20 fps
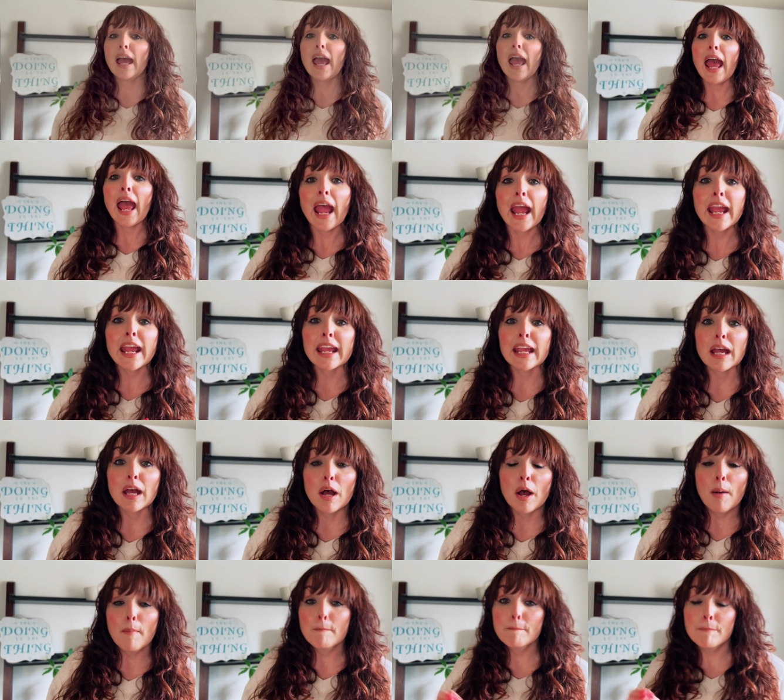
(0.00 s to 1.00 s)
hey,
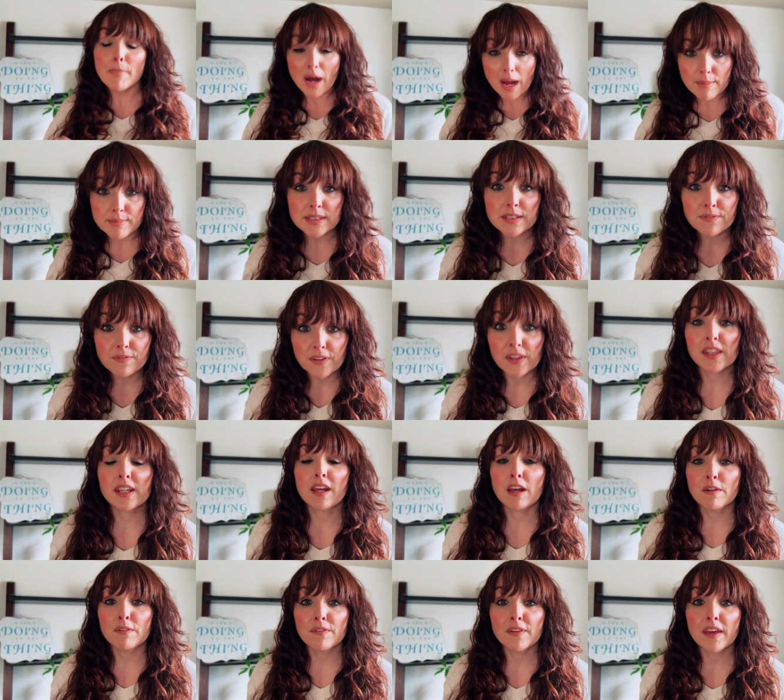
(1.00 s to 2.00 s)
moms of
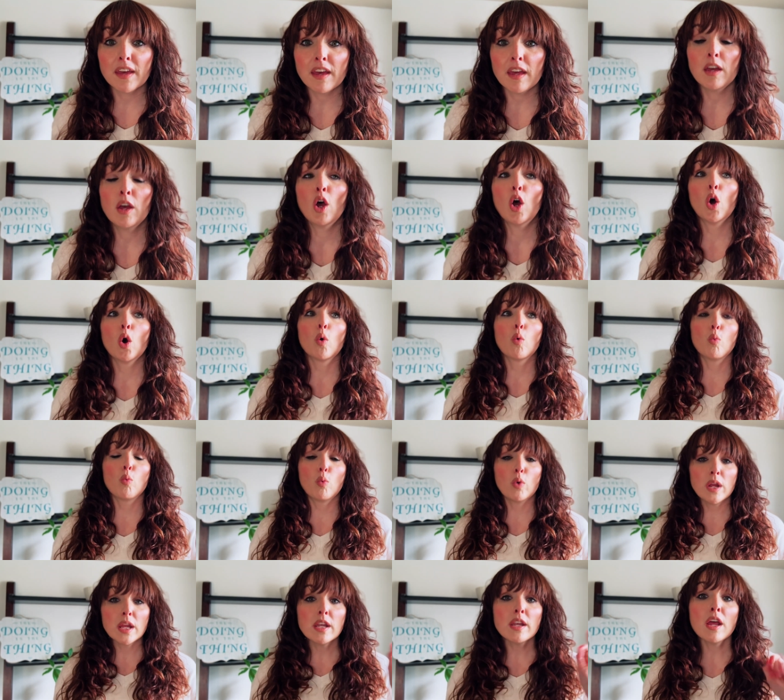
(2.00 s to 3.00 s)
Philadelphia,
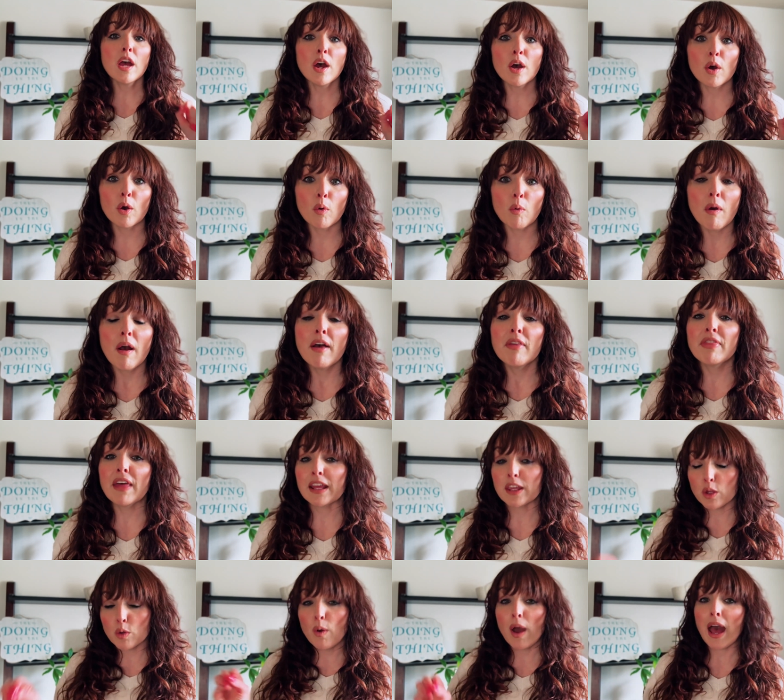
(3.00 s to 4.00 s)
we know
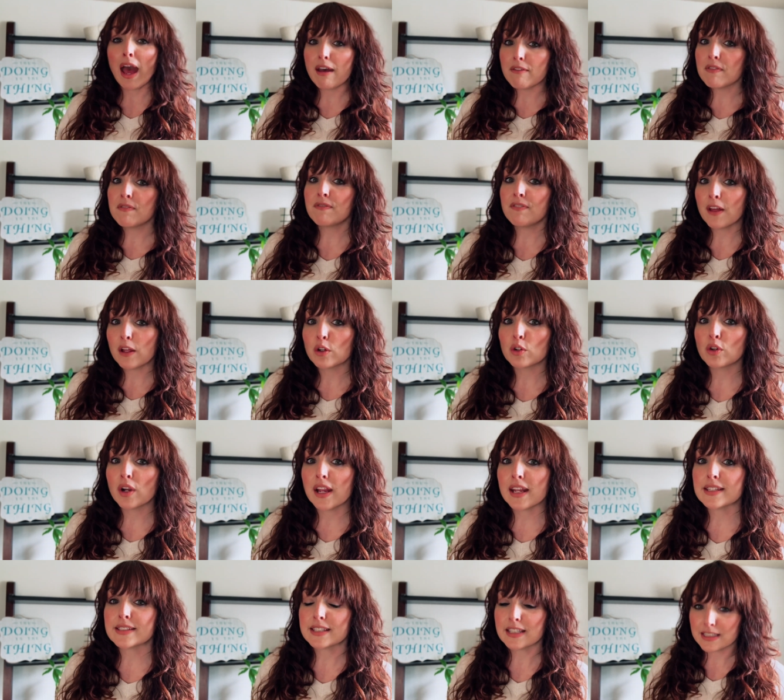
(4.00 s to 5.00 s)
that you haven't felt
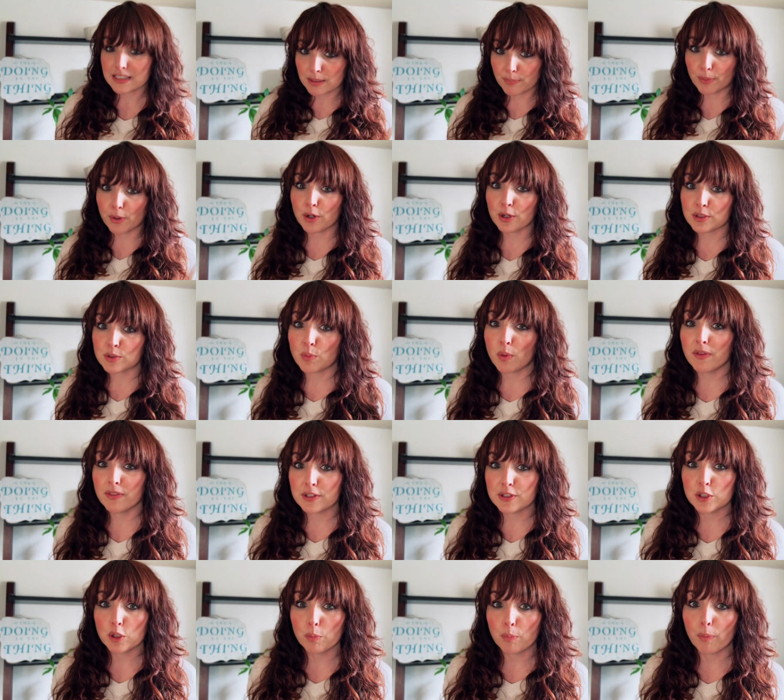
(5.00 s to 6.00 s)
great since the Birds won the
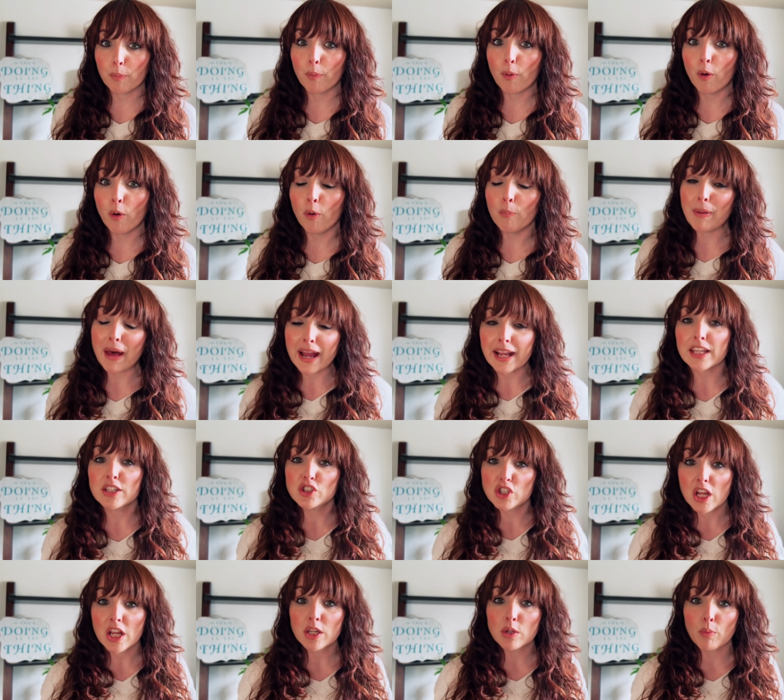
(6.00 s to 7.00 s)
Super Bowl back in
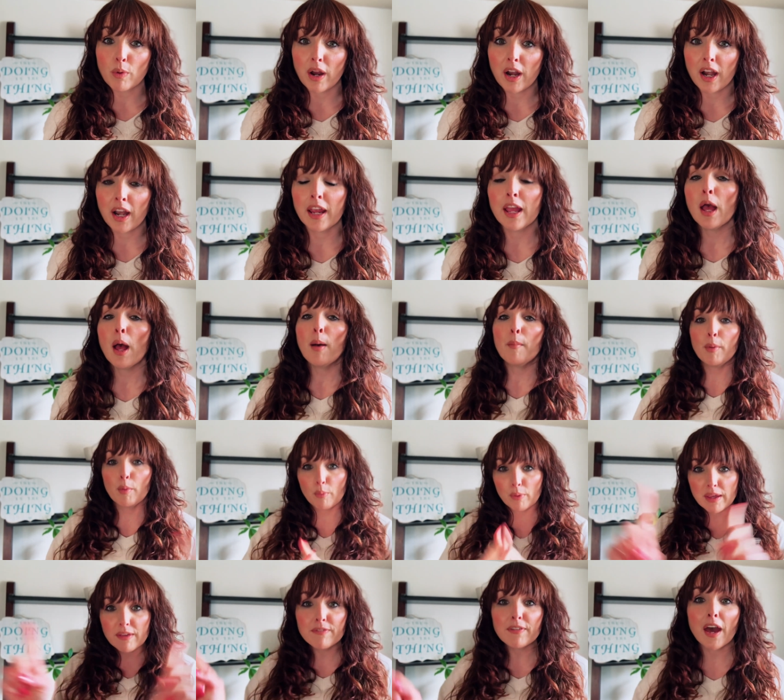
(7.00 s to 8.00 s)
January, but
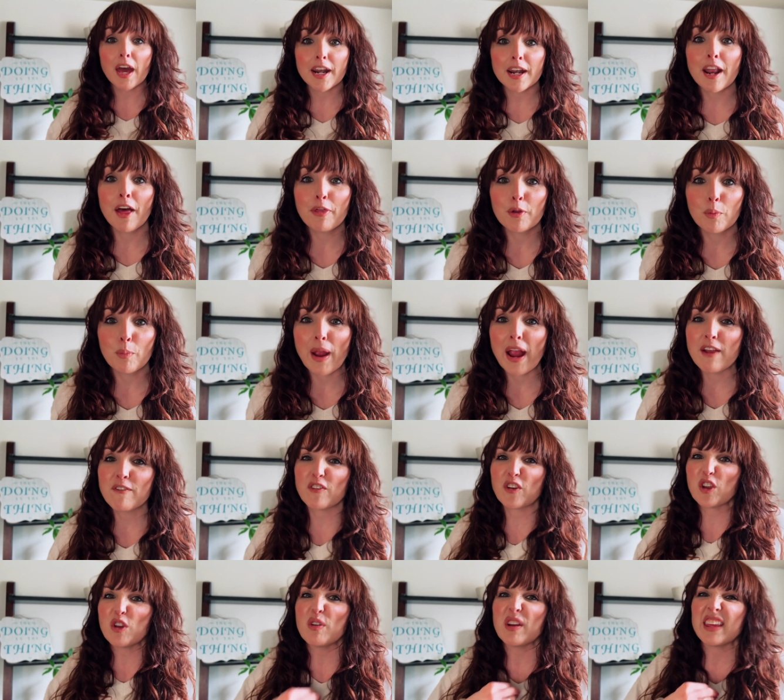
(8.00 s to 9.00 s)
we've got another way
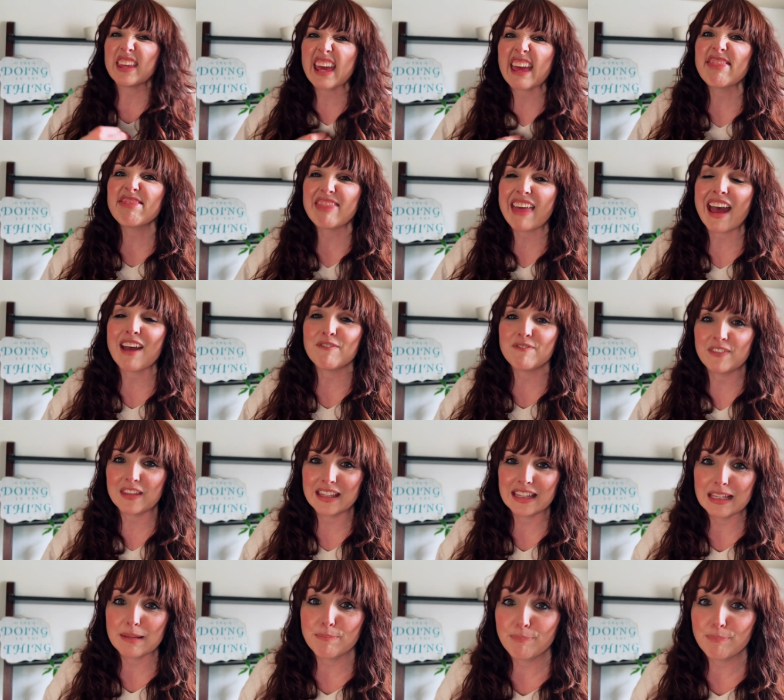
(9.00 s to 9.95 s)
for you to get that feeling